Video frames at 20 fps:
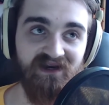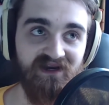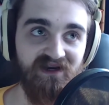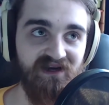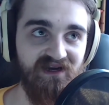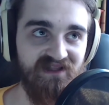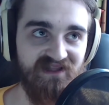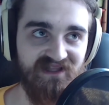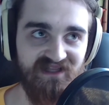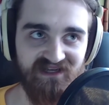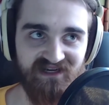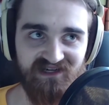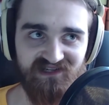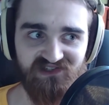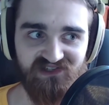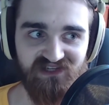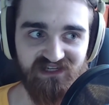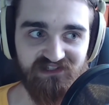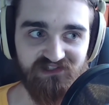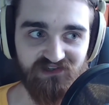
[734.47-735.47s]
In the United
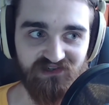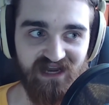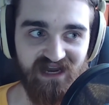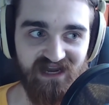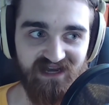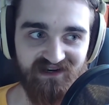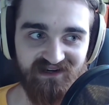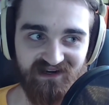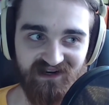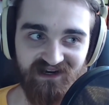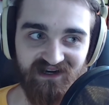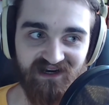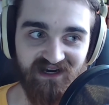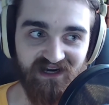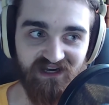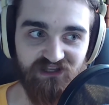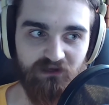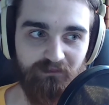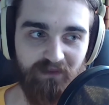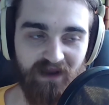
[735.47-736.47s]
States or Canada,
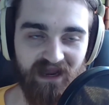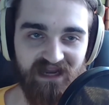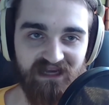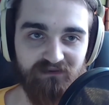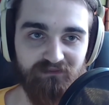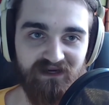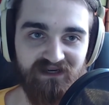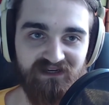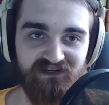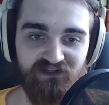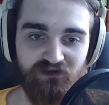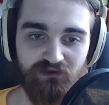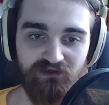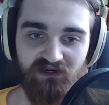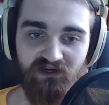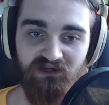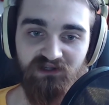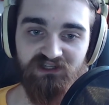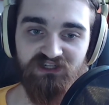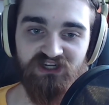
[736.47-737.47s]
you paid money to go to
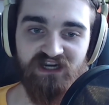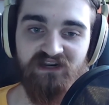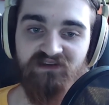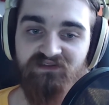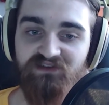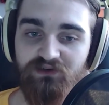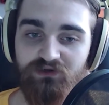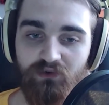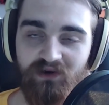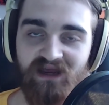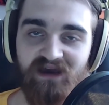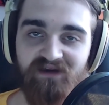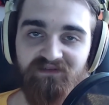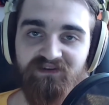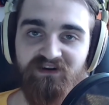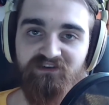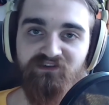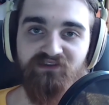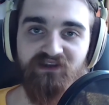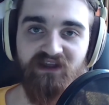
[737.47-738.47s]
college, and if you don't have
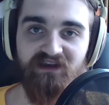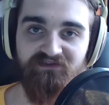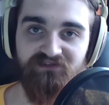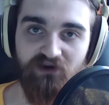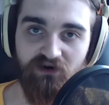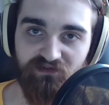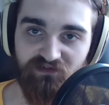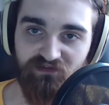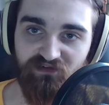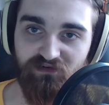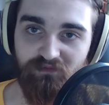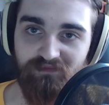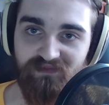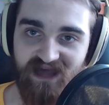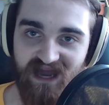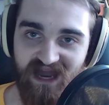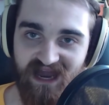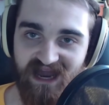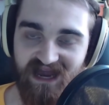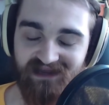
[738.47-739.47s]
enough left over from
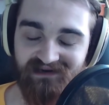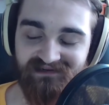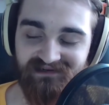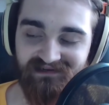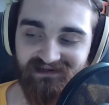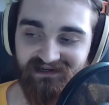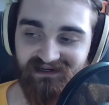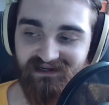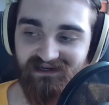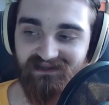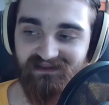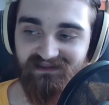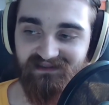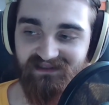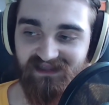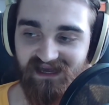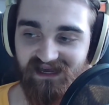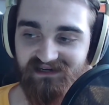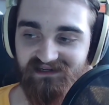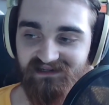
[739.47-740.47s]
that,
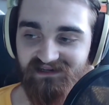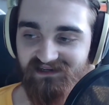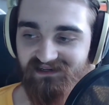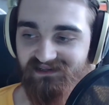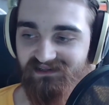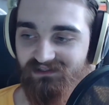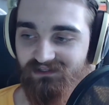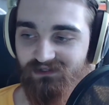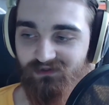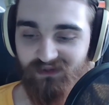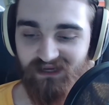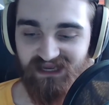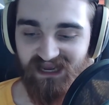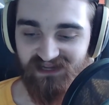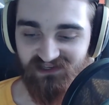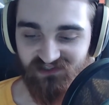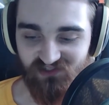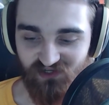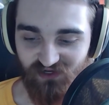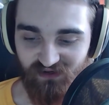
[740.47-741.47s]
then you
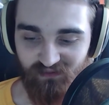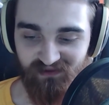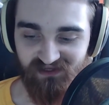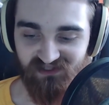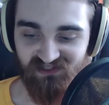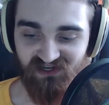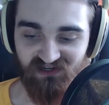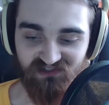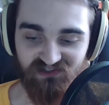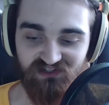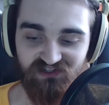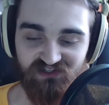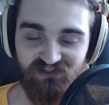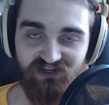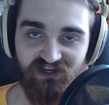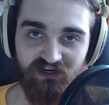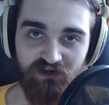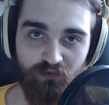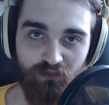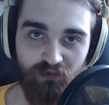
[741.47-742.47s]
can't start a business. You just
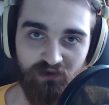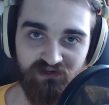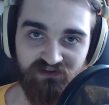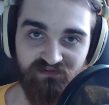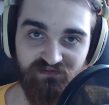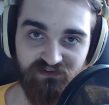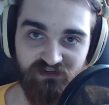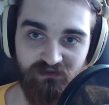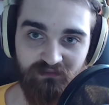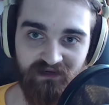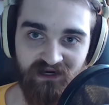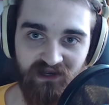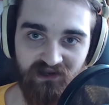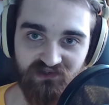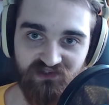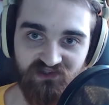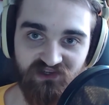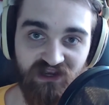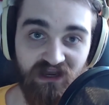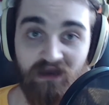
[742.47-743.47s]
gotta go work for someone
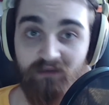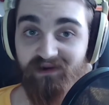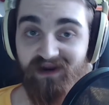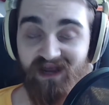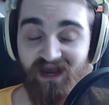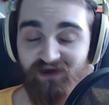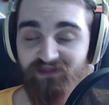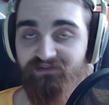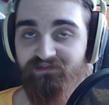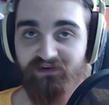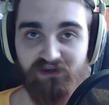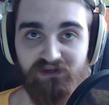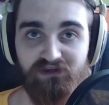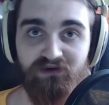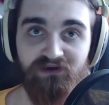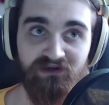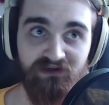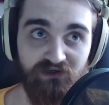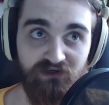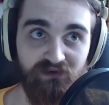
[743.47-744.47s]
else. But how the fuck are you
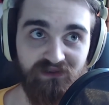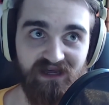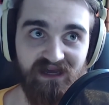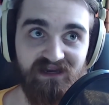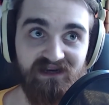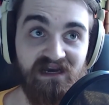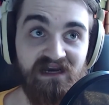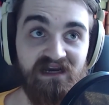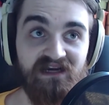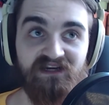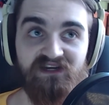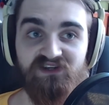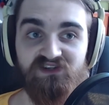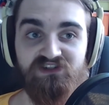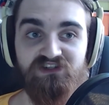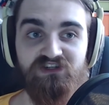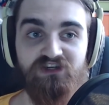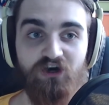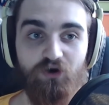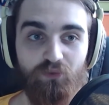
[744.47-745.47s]
gonna do that? Because
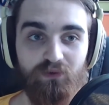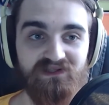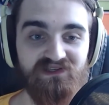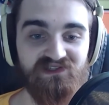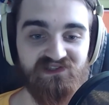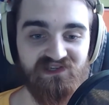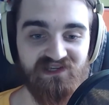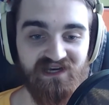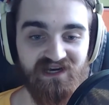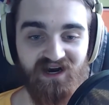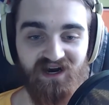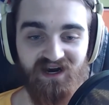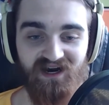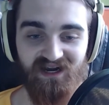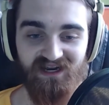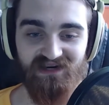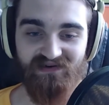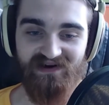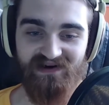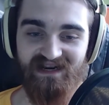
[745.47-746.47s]
no one's
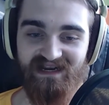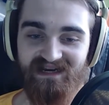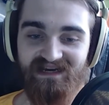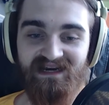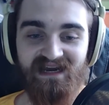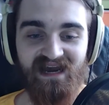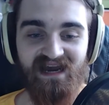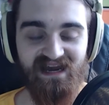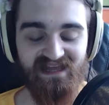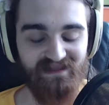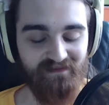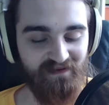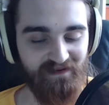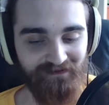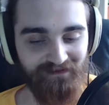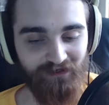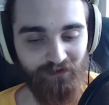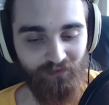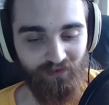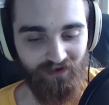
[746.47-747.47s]
hiring. And the
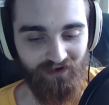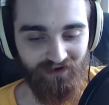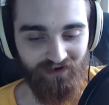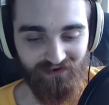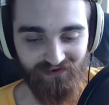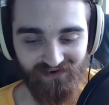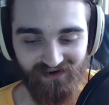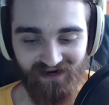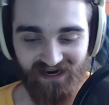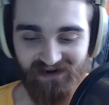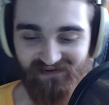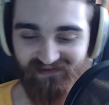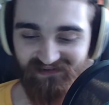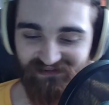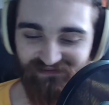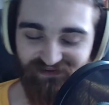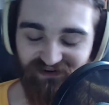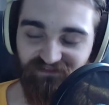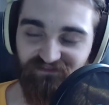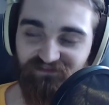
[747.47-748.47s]
people who are hiring,
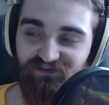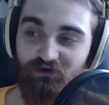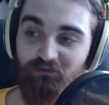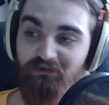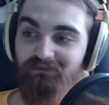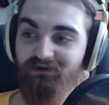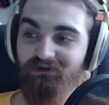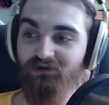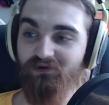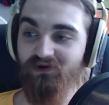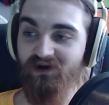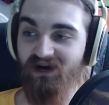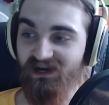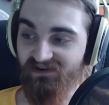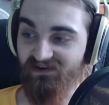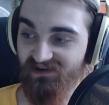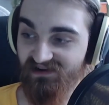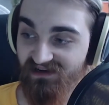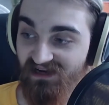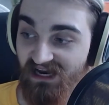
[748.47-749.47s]
the very few people who are
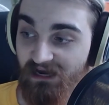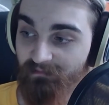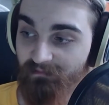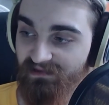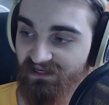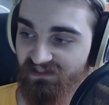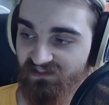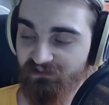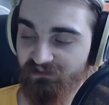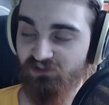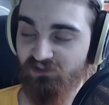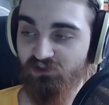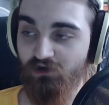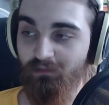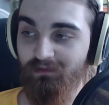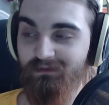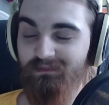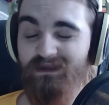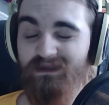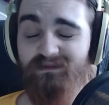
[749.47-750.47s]
hiring, because there's so
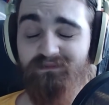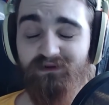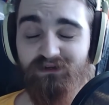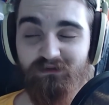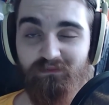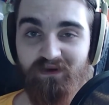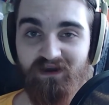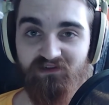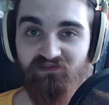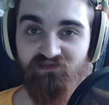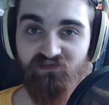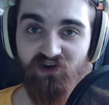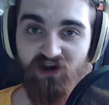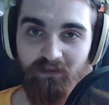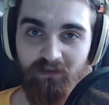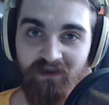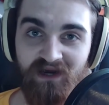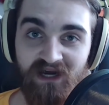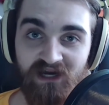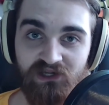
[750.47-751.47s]
many people to pick
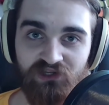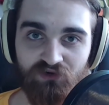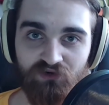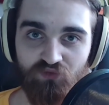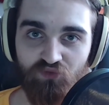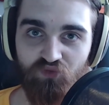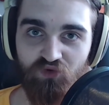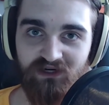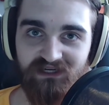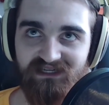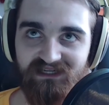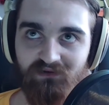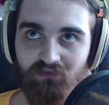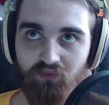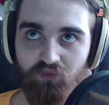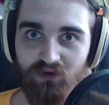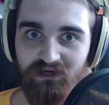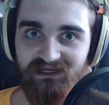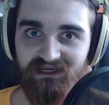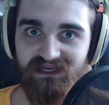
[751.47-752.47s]
from, they're really,
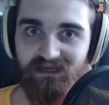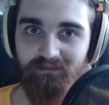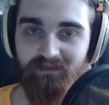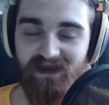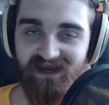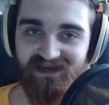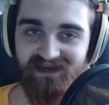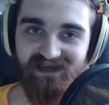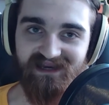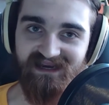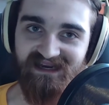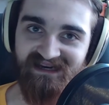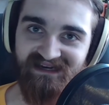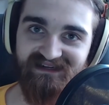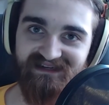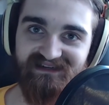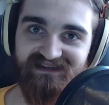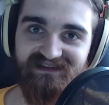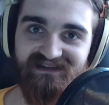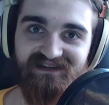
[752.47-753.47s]
really picky.
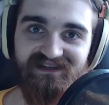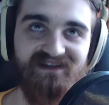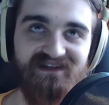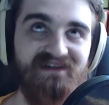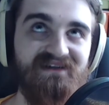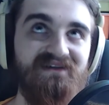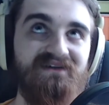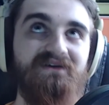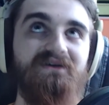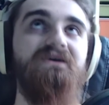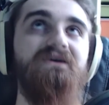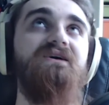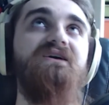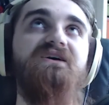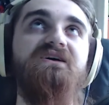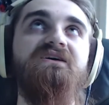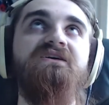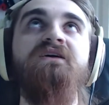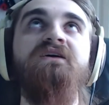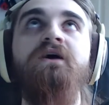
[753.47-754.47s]

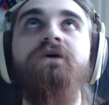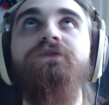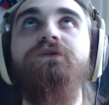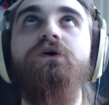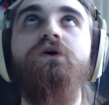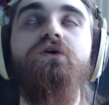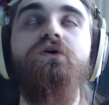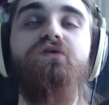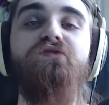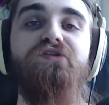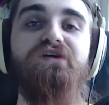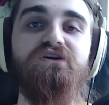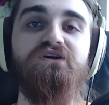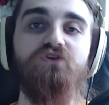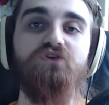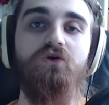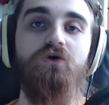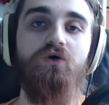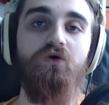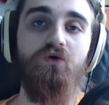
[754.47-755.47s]
Oh god, the whole thing is
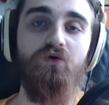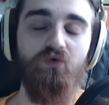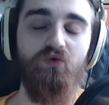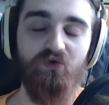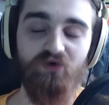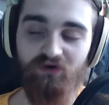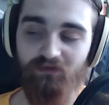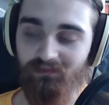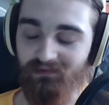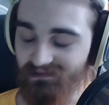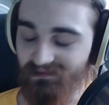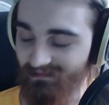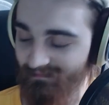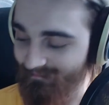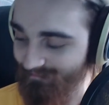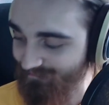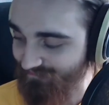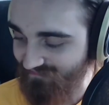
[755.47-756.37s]
horrible.